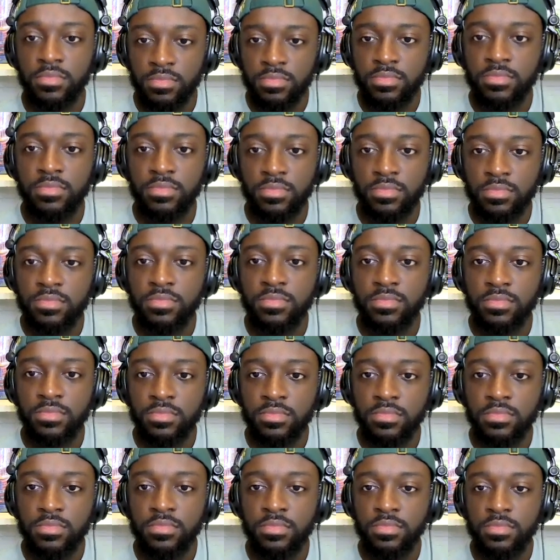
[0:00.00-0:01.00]

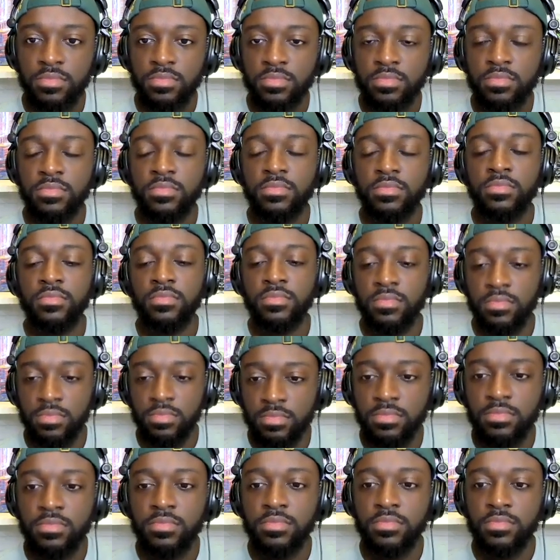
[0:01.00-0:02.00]

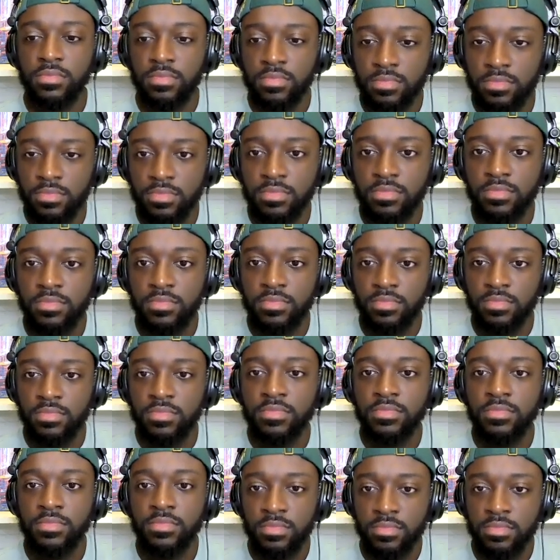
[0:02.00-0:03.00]

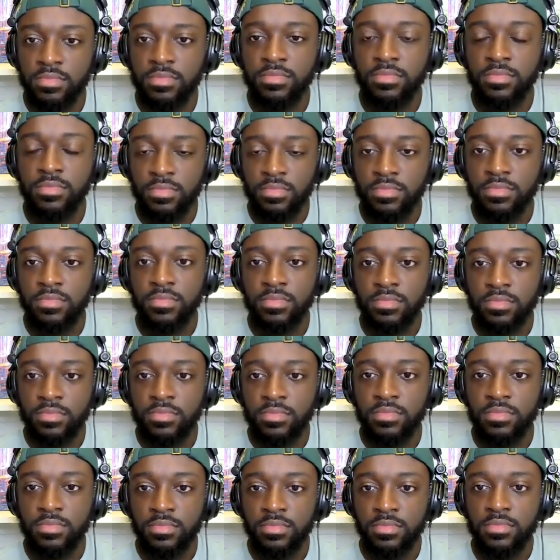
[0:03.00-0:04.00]

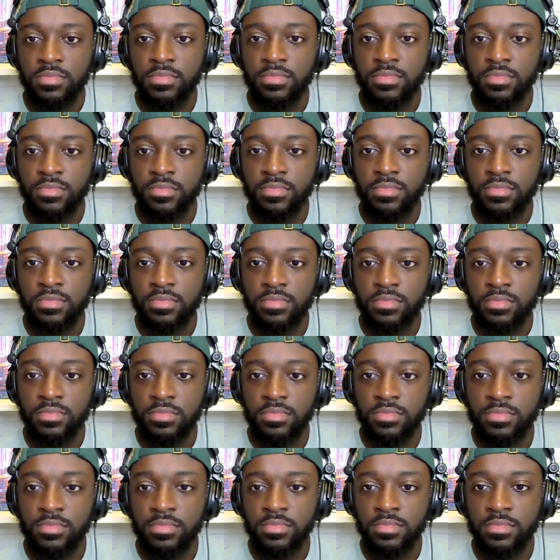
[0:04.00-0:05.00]

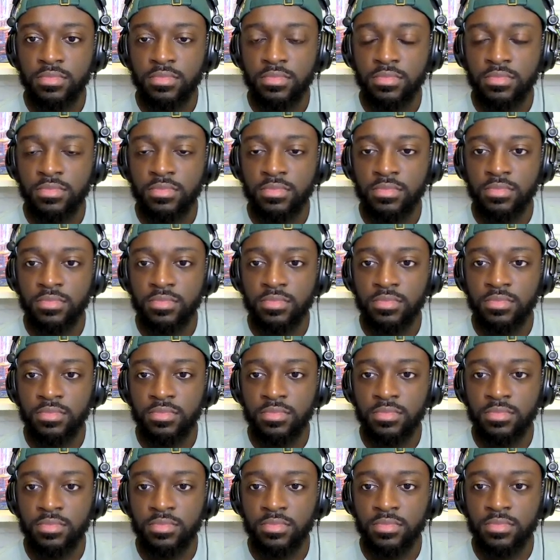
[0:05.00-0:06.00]

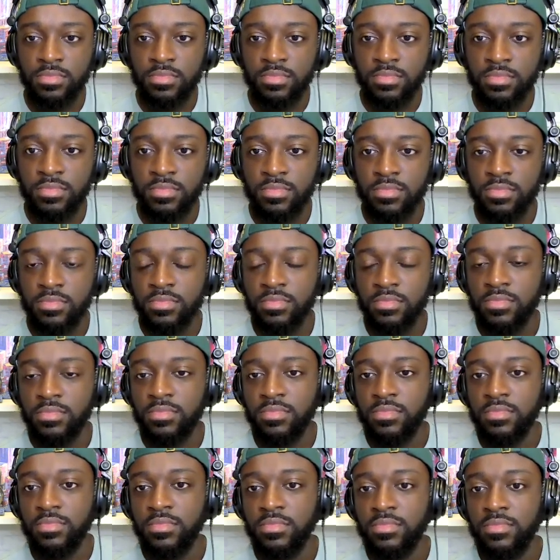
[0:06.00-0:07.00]

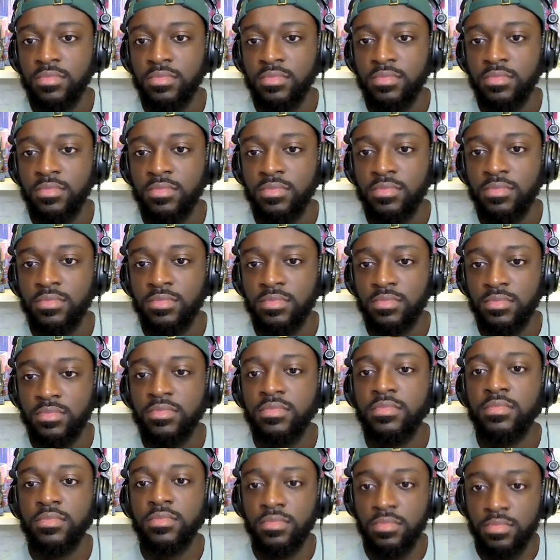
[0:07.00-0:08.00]
The person shown says nothing.